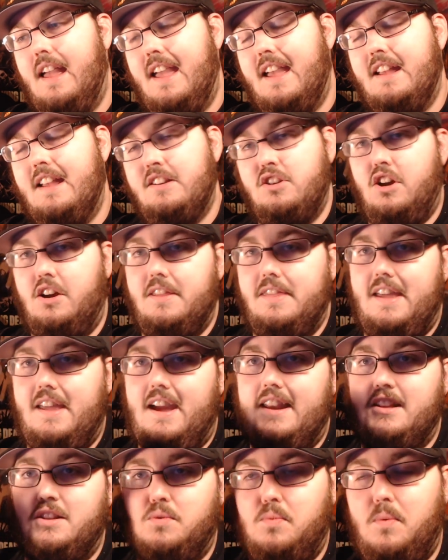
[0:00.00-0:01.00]
edge on
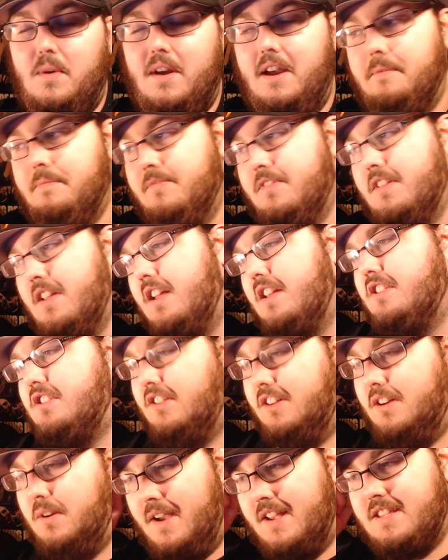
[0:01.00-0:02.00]
that as well.
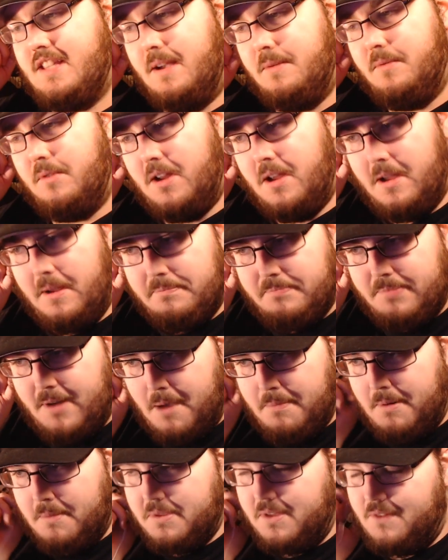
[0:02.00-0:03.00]
So anyways, I'm gonna
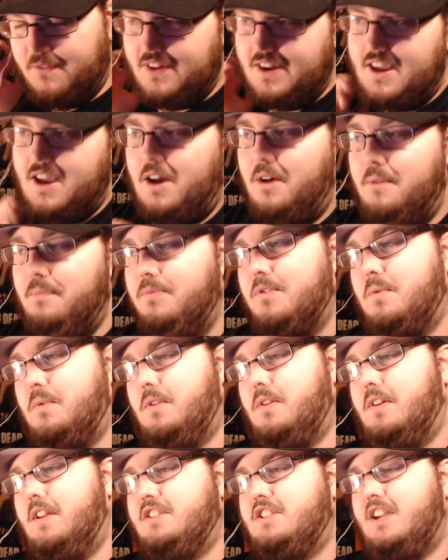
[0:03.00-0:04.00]
pop up the video.
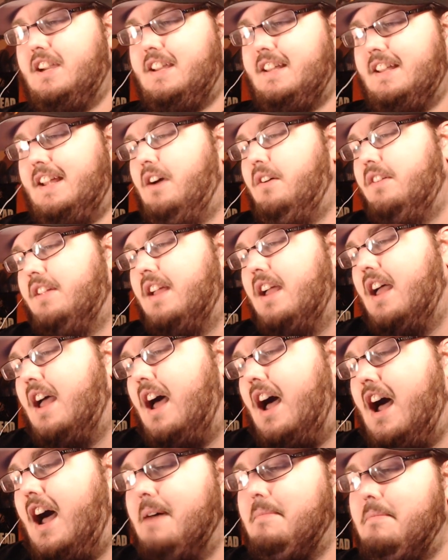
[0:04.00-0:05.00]
We're gonna check it out.
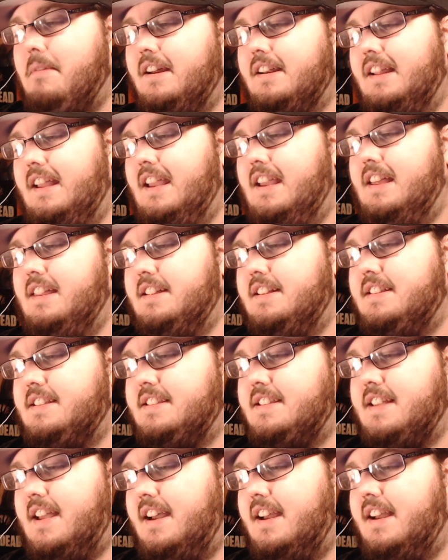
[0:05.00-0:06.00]
I'm on Edith's
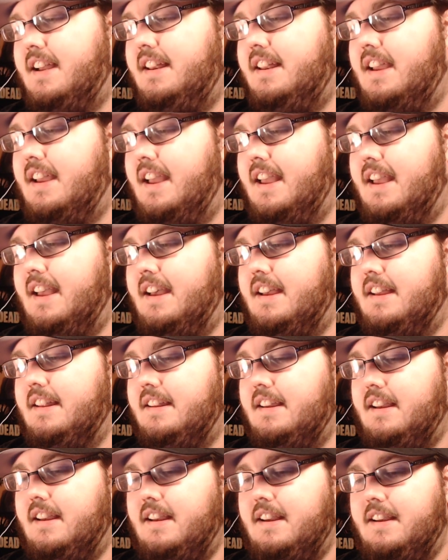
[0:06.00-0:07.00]
side,
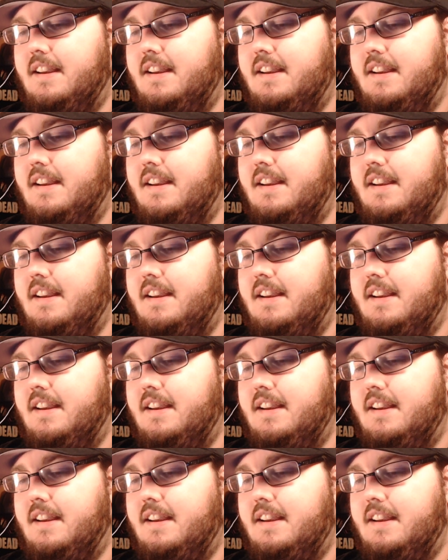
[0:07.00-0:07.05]
and